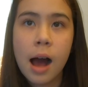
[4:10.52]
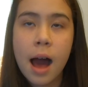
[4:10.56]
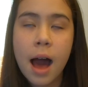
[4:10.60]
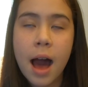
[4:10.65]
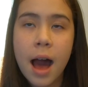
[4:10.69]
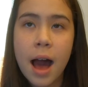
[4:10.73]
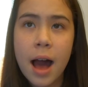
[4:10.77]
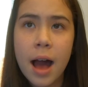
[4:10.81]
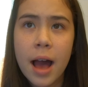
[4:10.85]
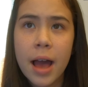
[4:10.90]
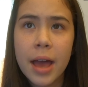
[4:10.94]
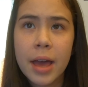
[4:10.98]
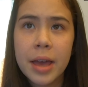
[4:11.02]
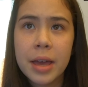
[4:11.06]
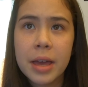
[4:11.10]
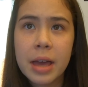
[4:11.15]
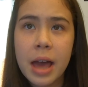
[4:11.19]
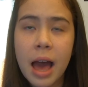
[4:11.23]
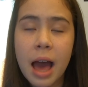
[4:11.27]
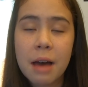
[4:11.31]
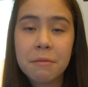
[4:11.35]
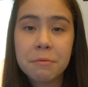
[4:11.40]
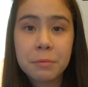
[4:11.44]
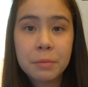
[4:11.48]
I
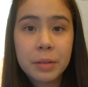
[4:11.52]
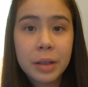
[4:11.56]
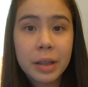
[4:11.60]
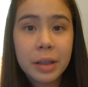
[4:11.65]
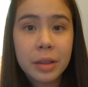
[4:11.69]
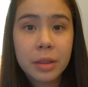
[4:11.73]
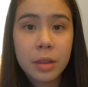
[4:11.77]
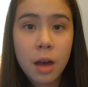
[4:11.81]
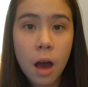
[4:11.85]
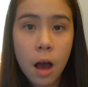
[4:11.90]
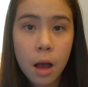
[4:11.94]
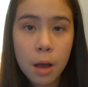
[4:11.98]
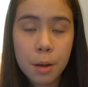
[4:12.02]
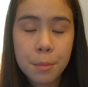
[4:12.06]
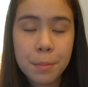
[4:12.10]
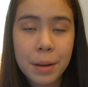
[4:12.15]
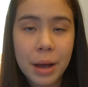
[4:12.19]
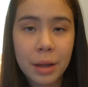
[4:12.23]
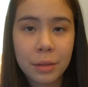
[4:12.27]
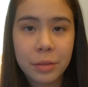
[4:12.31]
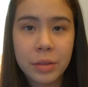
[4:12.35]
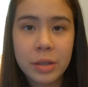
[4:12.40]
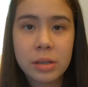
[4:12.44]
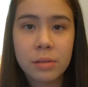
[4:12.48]
haven't really thought
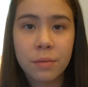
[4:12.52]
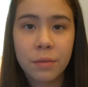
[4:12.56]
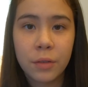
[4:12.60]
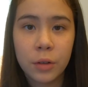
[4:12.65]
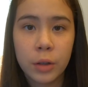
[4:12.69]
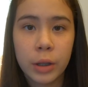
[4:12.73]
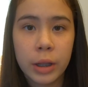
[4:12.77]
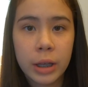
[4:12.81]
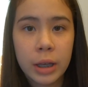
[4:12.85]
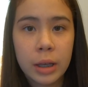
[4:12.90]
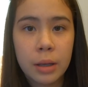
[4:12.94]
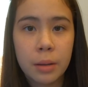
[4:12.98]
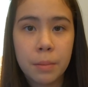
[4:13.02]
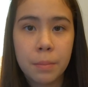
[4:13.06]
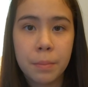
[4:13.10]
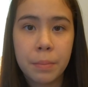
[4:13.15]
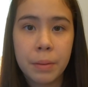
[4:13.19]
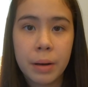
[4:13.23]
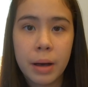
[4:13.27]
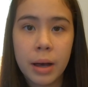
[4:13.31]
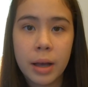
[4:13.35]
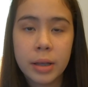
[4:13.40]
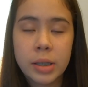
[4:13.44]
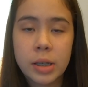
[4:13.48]
about this fully,
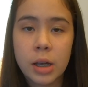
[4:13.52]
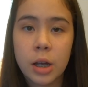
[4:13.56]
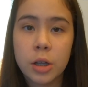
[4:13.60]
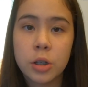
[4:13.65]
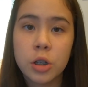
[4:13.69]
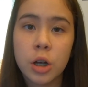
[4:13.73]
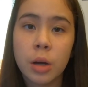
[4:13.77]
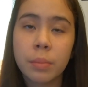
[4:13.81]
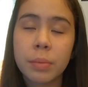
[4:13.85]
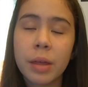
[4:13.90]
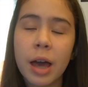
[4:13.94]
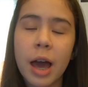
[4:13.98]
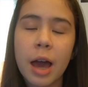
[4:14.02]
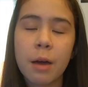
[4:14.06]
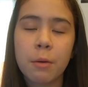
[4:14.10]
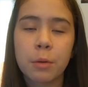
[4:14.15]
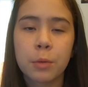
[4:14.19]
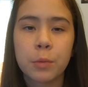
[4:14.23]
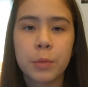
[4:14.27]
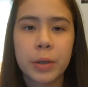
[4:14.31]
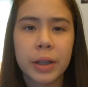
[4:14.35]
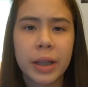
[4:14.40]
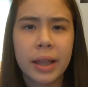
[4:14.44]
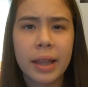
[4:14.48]
but a job that I
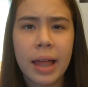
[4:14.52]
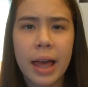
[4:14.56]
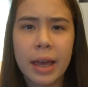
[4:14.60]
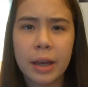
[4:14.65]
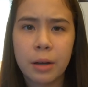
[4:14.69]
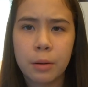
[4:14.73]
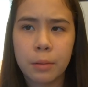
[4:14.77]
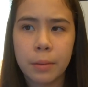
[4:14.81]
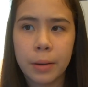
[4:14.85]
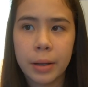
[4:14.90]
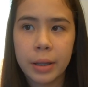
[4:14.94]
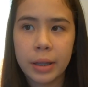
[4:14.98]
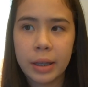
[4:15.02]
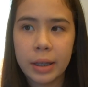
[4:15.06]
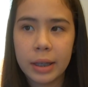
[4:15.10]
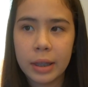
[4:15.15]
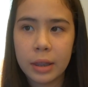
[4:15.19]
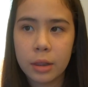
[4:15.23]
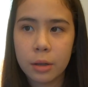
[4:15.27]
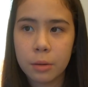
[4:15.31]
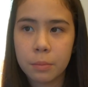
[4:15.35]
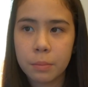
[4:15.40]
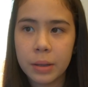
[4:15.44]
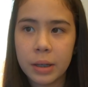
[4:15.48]
would really like would
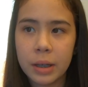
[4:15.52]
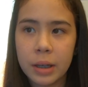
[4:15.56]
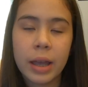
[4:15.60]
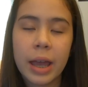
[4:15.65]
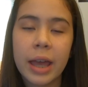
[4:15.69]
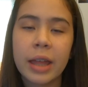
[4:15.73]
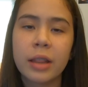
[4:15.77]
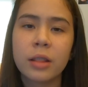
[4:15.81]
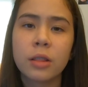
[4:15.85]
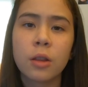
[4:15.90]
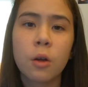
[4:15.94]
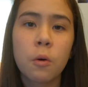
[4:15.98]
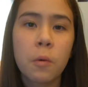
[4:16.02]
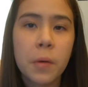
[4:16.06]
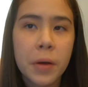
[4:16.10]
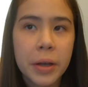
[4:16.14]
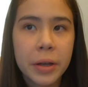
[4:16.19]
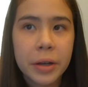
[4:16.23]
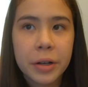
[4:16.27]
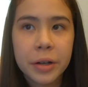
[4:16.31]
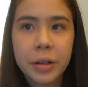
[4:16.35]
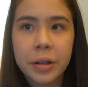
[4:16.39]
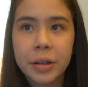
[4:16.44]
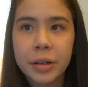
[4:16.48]
either be a
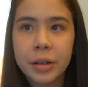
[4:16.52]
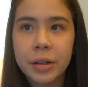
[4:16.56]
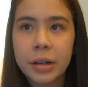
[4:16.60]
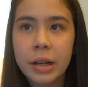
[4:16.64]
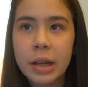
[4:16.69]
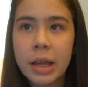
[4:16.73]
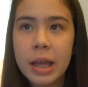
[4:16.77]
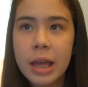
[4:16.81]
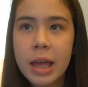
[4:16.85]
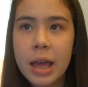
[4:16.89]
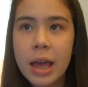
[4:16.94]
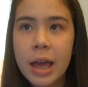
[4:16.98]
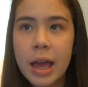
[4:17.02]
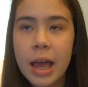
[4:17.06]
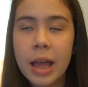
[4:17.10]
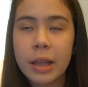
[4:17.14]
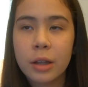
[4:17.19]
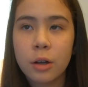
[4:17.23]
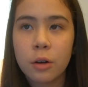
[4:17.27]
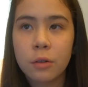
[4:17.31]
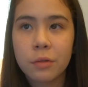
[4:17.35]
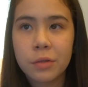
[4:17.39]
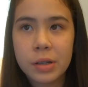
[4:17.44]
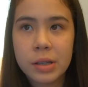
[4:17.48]
lawyer, an
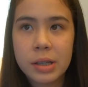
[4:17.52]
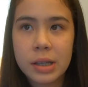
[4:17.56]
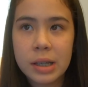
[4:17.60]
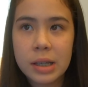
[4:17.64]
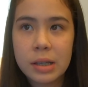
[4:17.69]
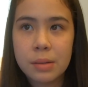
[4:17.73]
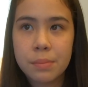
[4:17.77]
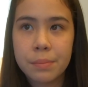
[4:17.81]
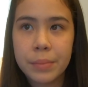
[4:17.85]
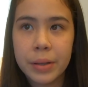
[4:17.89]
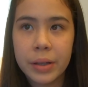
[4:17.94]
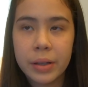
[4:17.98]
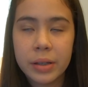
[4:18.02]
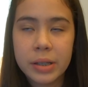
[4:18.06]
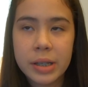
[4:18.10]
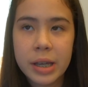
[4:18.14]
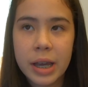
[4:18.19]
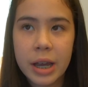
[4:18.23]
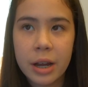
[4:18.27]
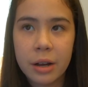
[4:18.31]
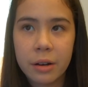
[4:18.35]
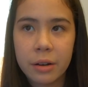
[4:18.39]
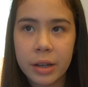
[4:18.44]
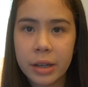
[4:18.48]
overseas
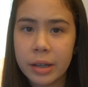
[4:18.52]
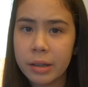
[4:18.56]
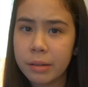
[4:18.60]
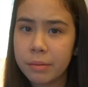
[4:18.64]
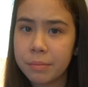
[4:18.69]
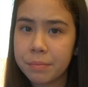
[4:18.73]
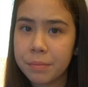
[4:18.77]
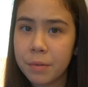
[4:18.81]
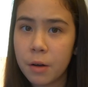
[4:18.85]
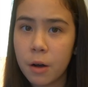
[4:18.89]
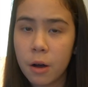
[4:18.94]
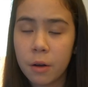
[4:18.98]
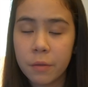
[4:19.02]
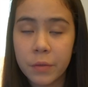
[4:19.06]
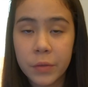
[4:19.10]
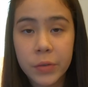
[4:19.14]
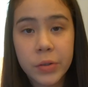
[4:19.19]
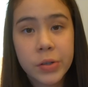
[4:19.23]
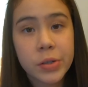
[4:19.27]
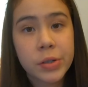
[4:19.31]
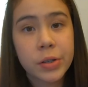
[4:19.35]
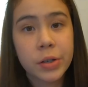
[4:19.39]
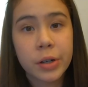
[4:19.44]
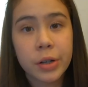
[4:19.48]
military
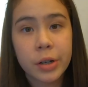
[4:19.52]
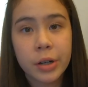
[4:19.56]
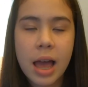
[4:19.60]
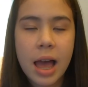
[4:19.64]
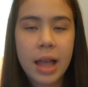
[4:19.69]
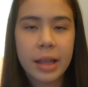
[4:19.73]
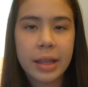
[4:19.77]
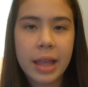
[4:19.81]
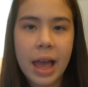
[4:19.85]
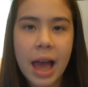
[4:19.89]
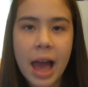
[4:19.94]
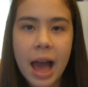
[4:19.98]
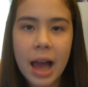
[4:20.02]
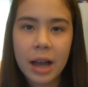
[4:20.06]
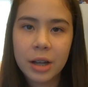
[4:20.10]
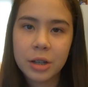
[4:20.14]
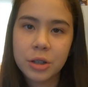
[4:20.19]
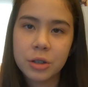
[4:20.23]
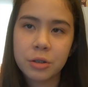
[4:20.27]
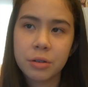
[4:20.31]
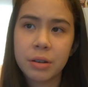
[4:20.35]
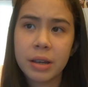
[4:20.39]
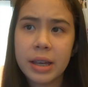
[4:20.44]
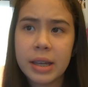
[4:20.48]
officer, an
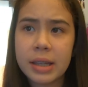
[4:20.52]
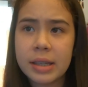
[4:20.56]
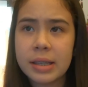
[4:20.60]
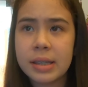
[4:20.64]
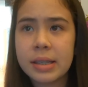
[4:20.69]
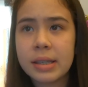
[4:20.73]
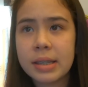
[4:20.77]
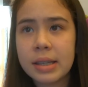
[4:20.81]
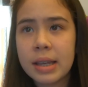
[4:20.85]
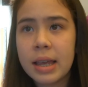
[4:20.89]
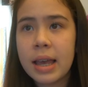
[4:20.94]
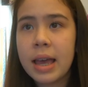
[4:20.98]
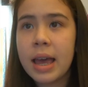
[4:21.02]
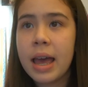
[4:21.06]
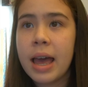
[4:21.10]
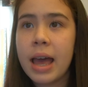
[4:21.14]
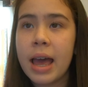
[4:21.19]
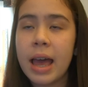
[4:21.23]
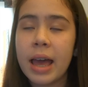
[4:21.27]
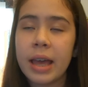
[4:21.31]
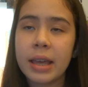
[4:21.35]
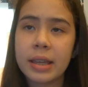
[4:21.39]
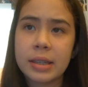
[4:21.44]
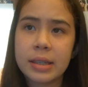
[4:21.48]
actress,
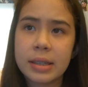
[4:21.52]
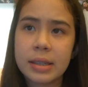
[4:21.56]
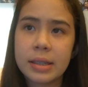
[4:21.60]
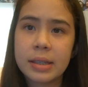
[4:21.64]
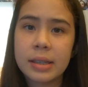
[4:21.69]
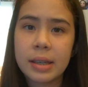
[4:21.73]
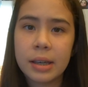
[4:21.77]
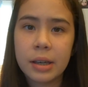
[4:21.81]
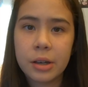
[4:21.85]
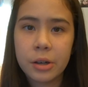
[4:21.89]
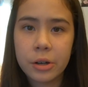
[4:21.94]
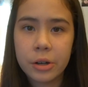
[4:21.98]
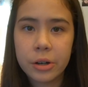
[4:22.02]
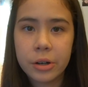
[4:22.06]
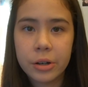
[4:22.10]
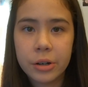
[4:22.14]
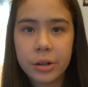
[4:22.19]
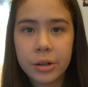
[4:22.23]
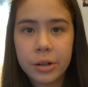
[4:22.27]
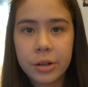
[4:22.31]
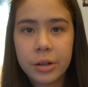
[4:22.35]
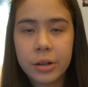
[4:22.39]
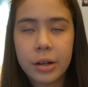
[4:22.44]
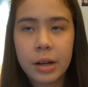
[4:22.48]
a
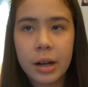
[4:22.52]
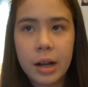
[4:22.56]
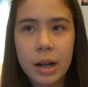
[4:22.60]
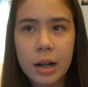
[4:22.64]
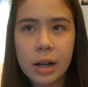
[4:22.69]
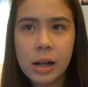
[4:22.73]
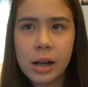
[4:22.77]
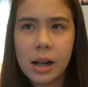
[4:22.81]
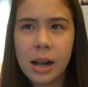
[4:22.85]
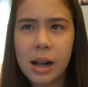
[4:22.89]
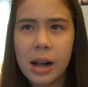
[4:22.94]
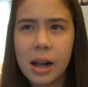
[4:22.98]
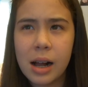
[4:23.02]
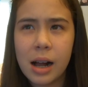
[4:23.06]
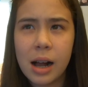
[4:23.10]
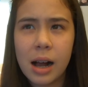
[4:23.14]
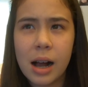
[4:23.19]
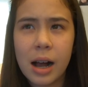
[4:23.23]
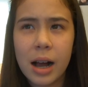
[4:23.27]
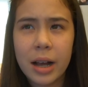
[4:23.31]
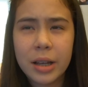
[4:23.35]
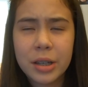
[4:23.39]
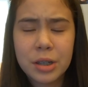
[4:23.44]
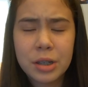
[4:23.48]
singer.
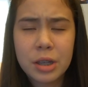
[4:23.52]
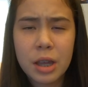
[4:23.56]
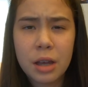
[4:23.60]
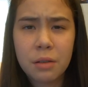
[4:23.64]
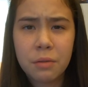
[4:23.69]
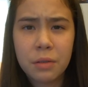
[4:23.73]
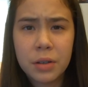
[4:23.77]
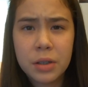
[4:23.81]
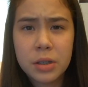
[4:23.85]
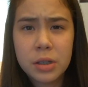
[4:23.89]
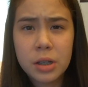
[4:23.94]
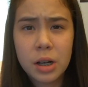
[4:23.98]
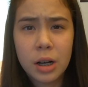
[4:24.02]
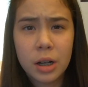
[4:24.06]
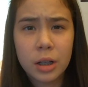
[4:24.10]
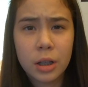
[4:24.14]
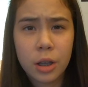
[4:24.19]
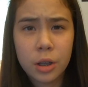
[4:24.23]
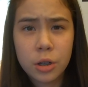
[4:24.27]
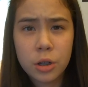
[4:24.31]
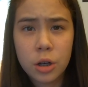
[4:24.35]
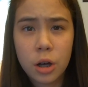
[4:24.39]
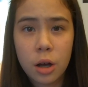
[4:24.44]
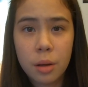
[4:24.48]
I just have a ton
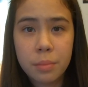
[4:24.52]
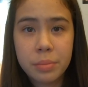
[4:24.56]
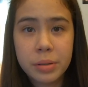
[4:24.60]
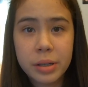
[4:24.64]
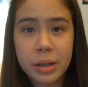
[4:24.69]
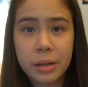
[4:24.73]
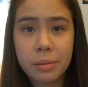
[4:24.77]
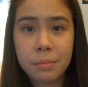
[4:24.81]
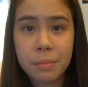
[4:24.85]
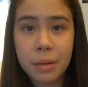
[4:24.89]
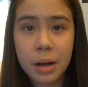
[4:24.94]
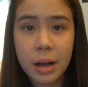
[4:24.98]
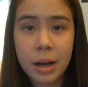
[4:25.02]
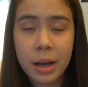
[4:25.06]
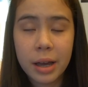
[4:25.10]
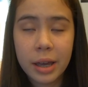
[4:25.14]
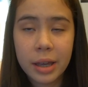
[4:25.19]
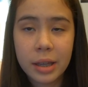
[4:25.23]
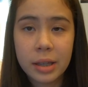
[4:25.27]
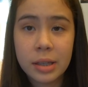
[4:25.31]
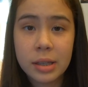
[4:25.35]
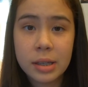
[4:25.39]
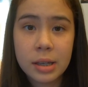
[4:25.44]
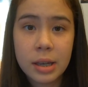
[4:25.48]
of jobs in
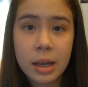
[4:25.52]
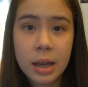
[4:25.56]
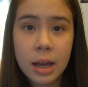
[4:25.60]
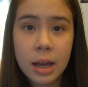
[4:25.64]
mind,